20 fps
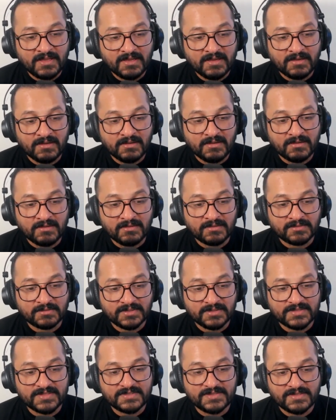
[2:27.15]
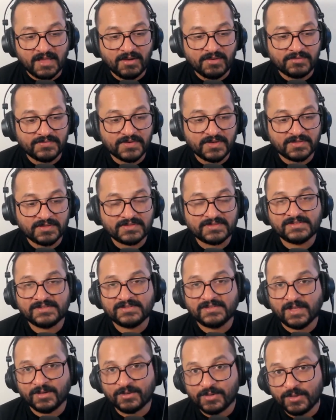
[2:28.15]
uh, this is now, of course,
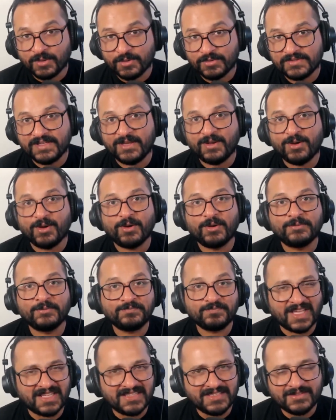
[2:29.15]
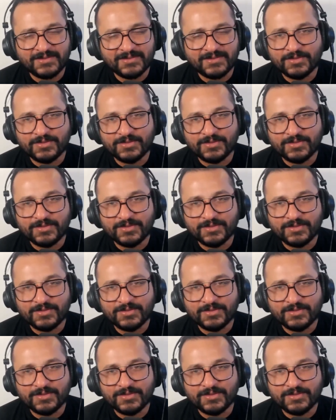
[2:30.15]
now closing on, I think,